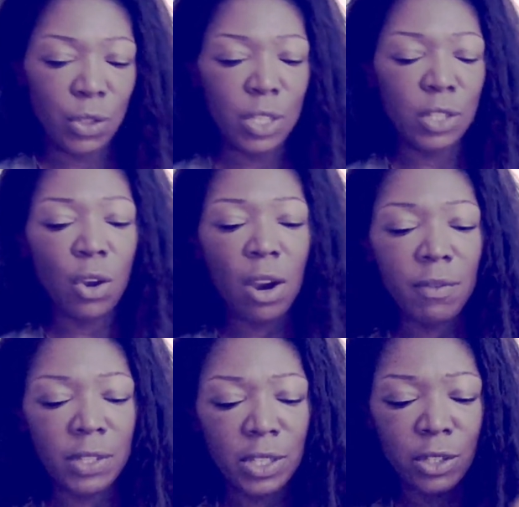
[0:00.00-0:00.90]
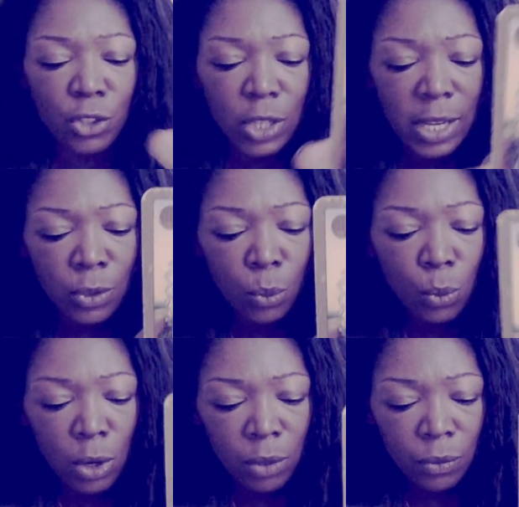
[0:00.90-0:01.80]
This harvest here, she had to
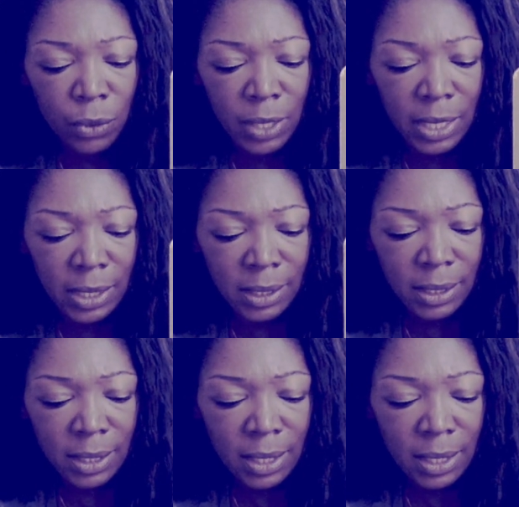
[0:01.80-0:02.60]
work for this.